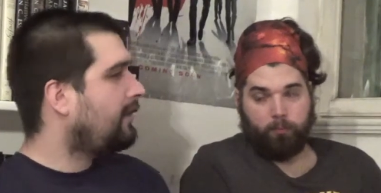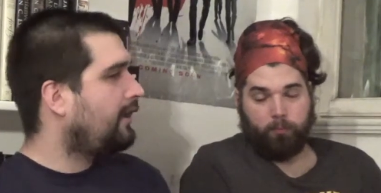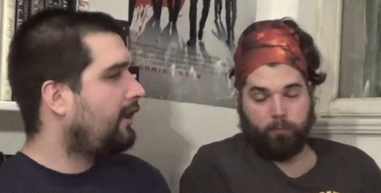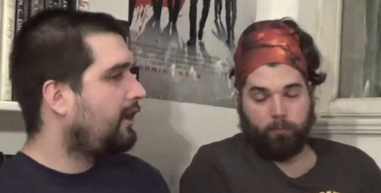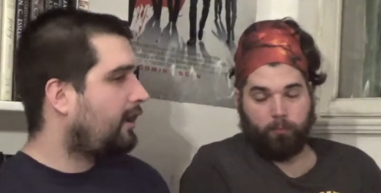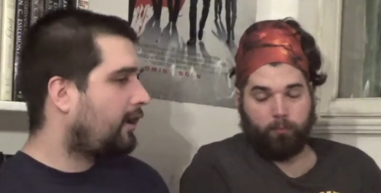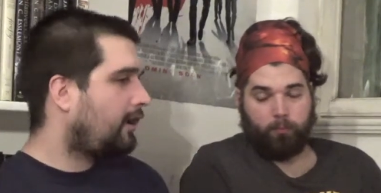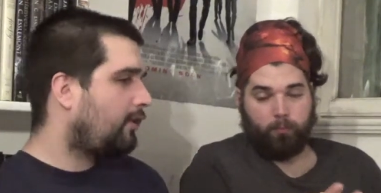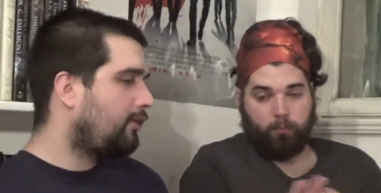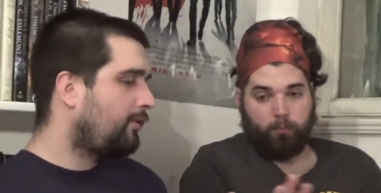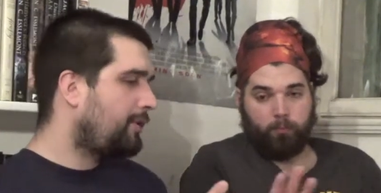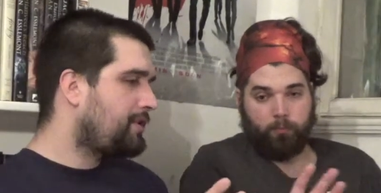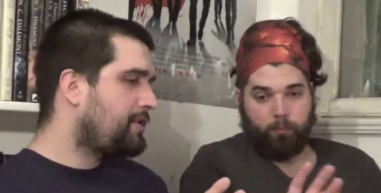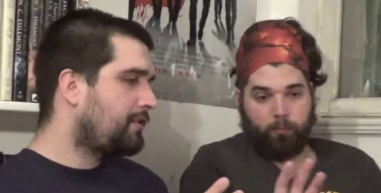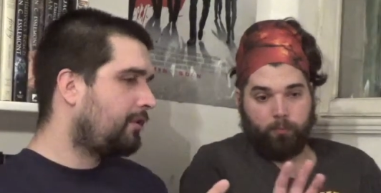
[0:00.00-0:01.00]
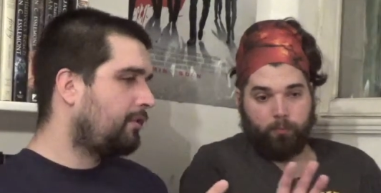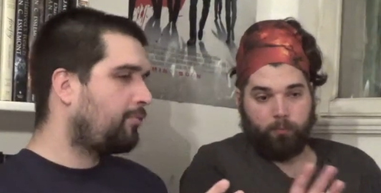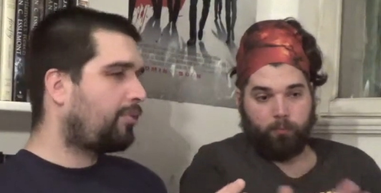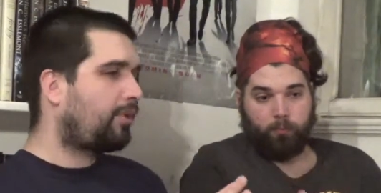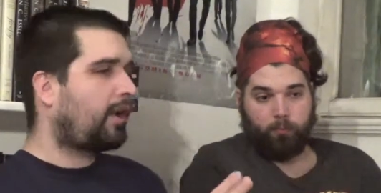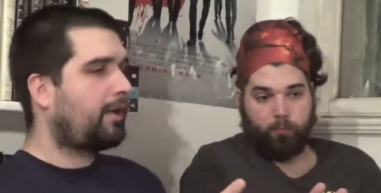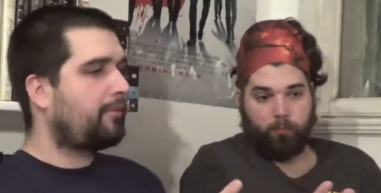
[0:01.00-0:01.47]
Speaker 1: the uh, original
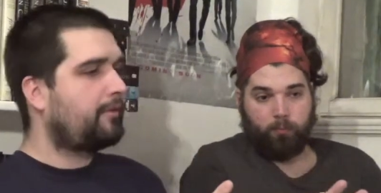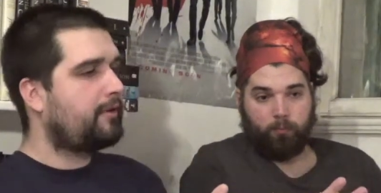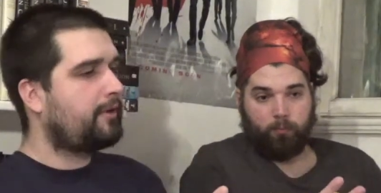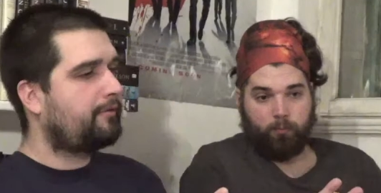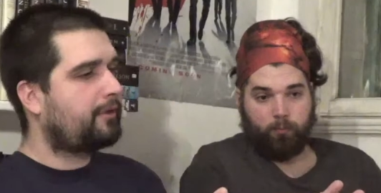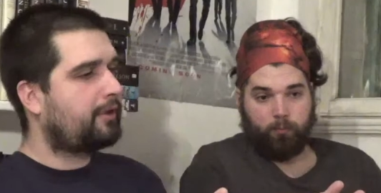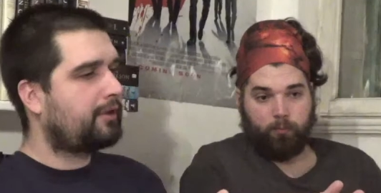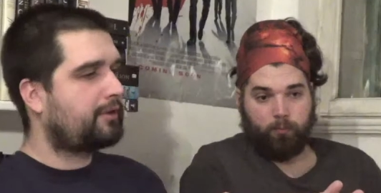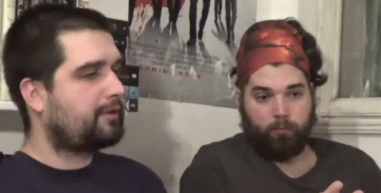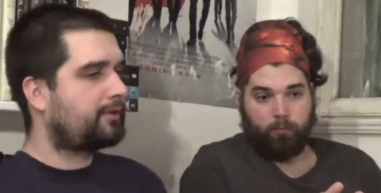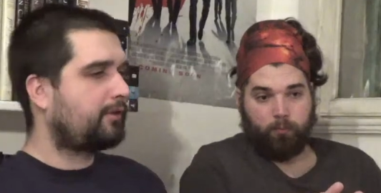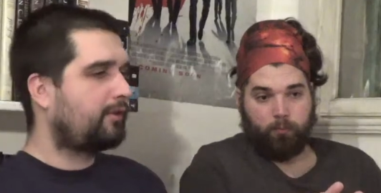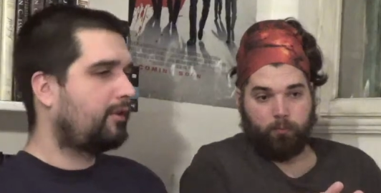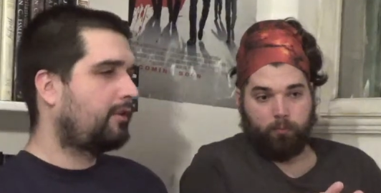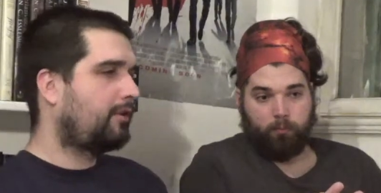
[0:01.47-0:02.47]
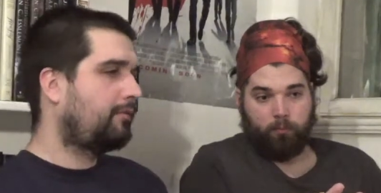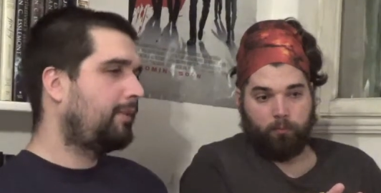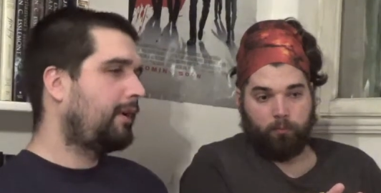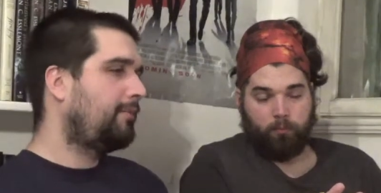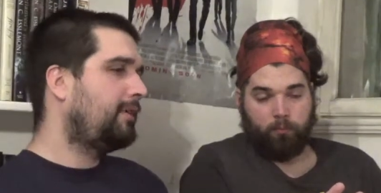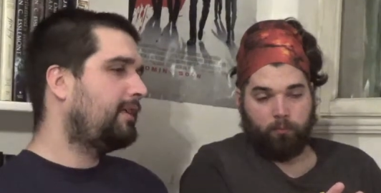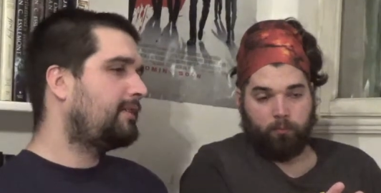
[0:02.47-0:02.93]
prime universe or
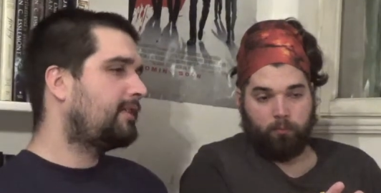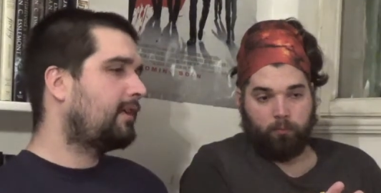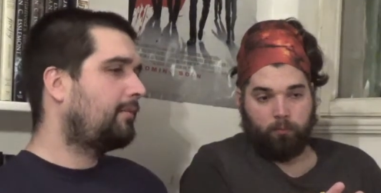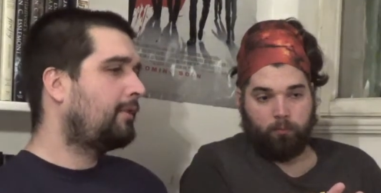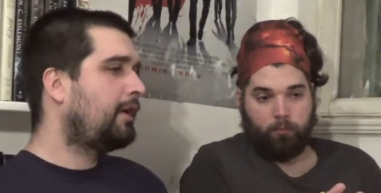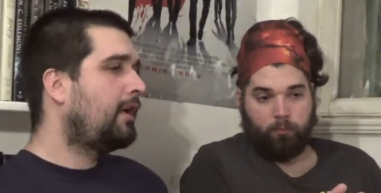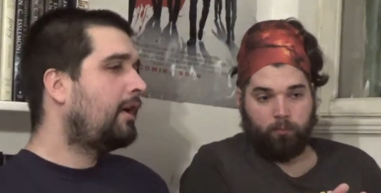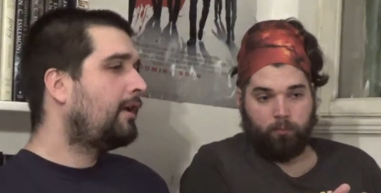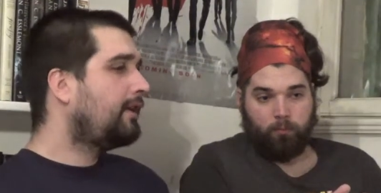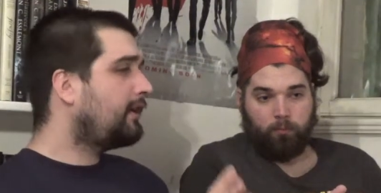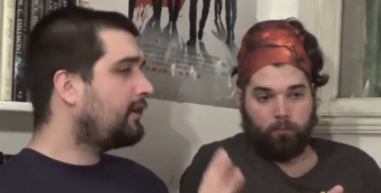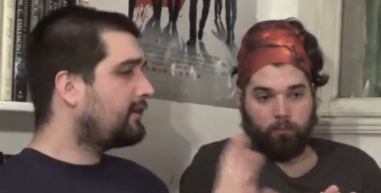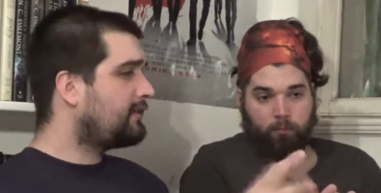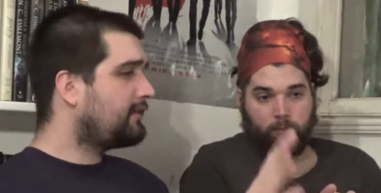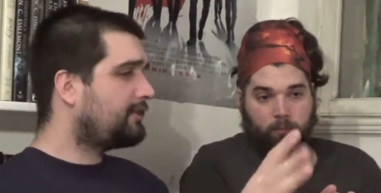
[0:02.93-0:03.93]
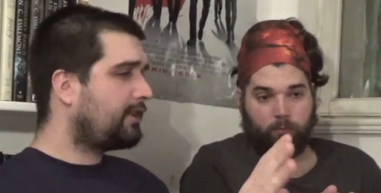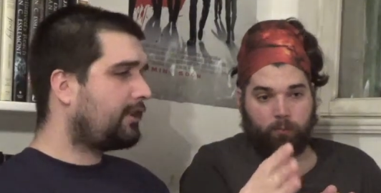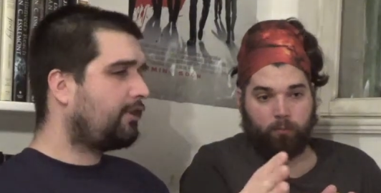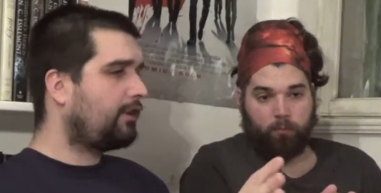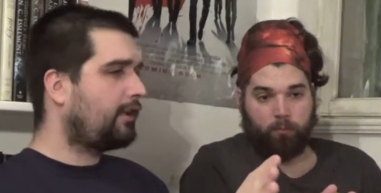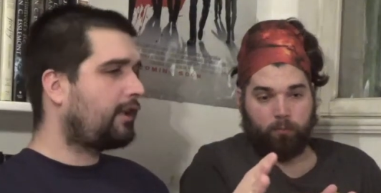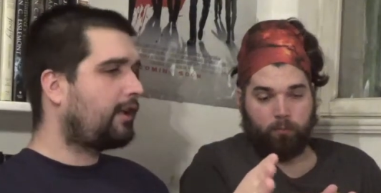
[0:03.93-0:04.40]
maybe some not
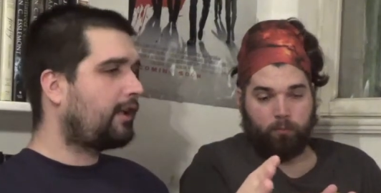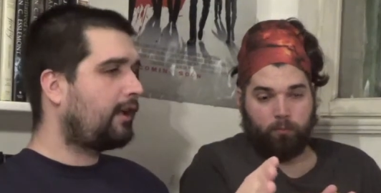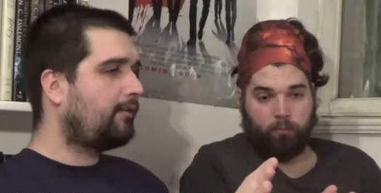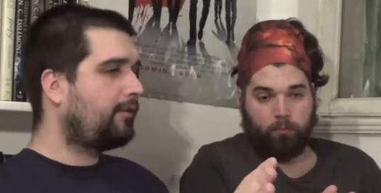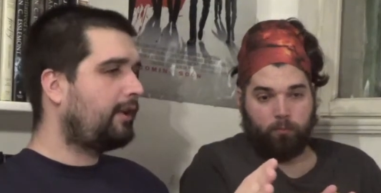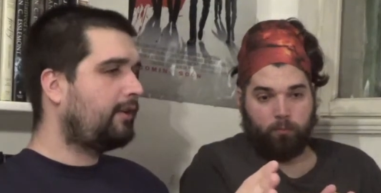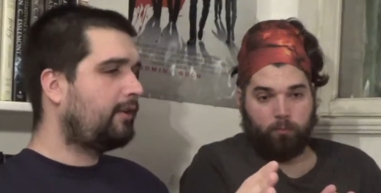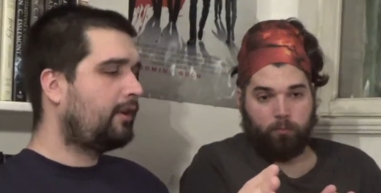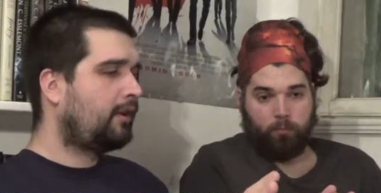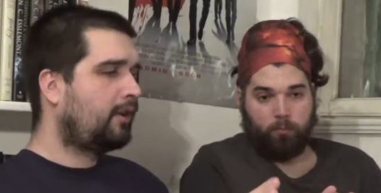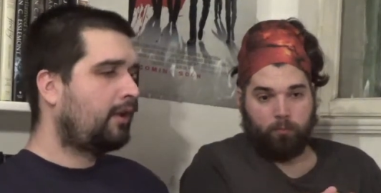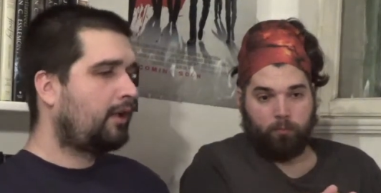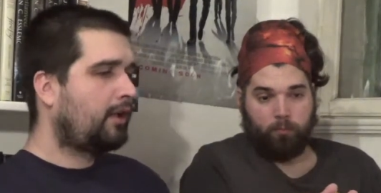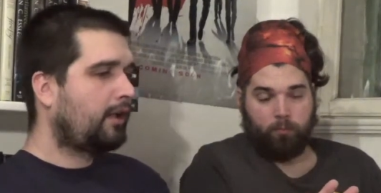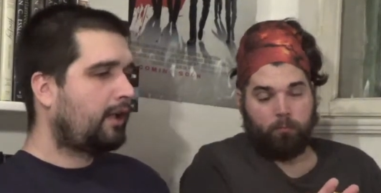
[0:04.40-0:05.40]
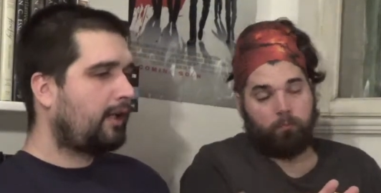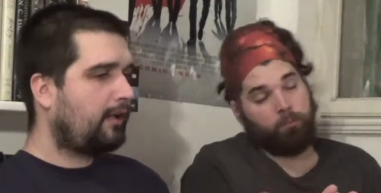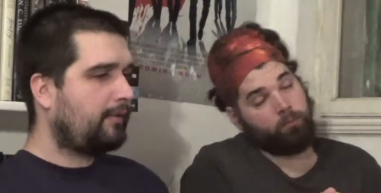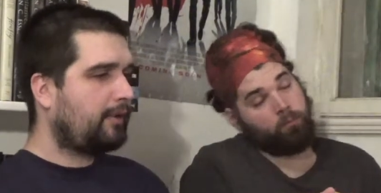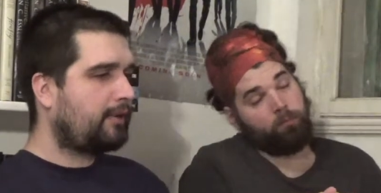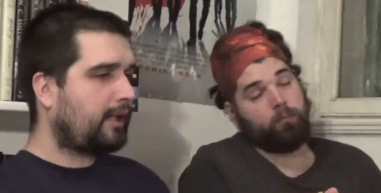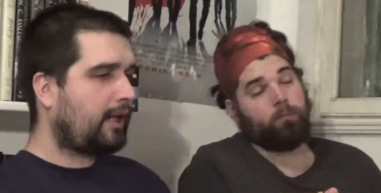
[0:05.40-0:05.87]
necessarily Kelvin
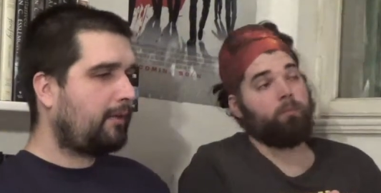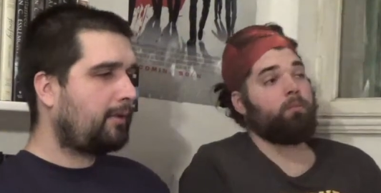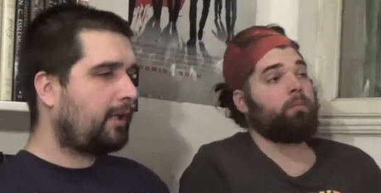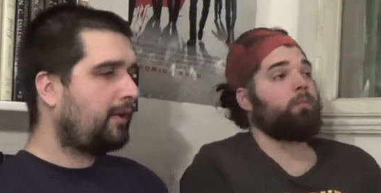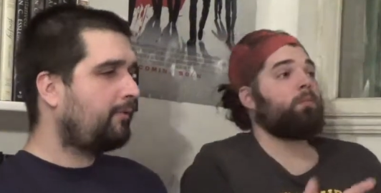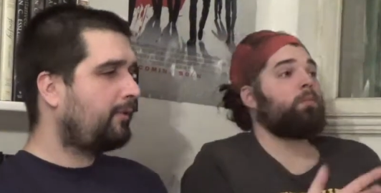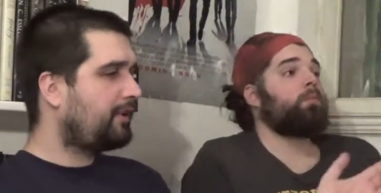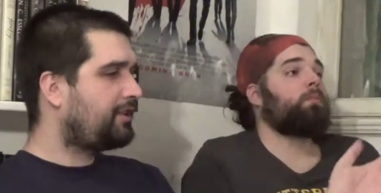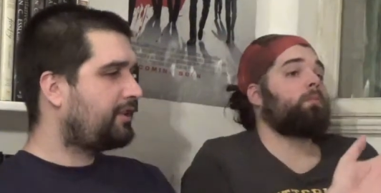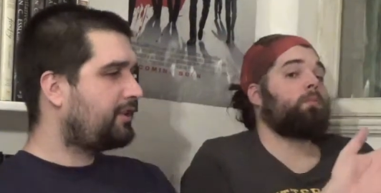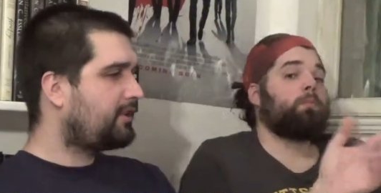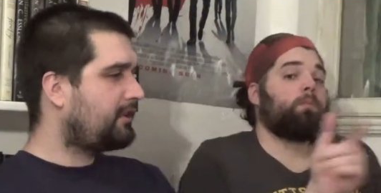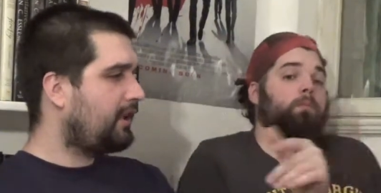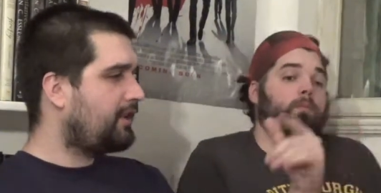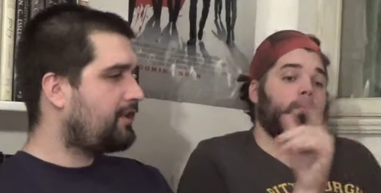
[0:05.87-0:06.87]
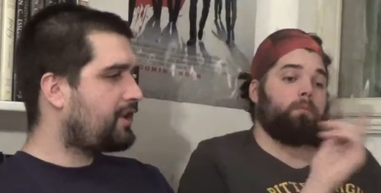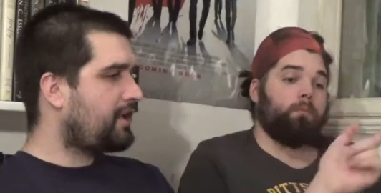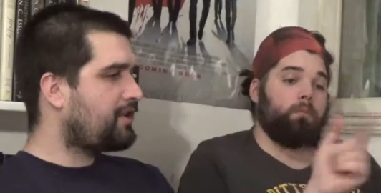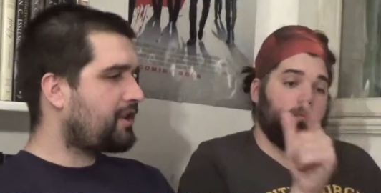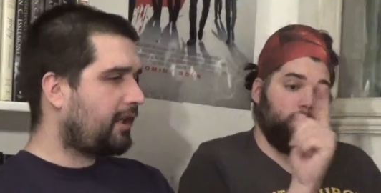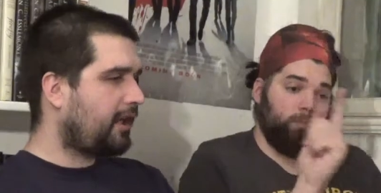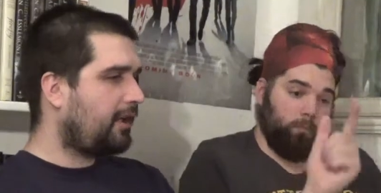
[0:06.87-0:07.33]
Kelvin timeline which is the
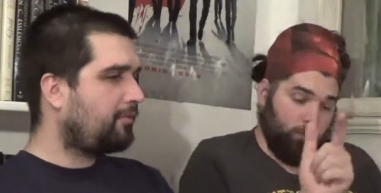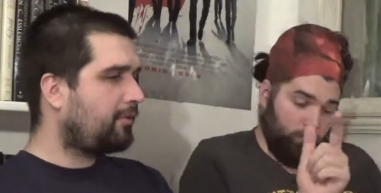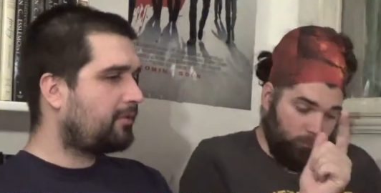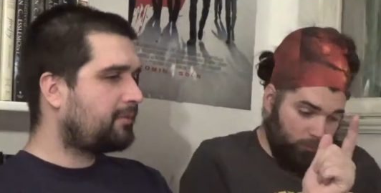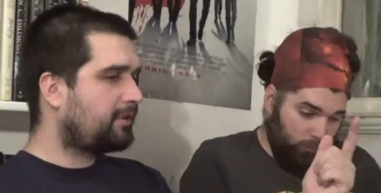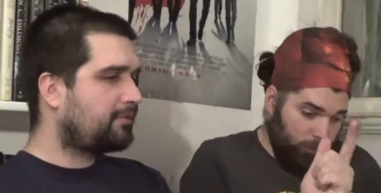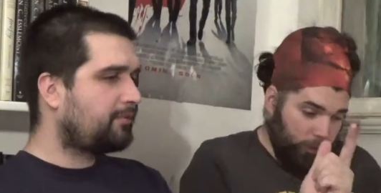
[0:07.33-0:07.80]
JJ Abrams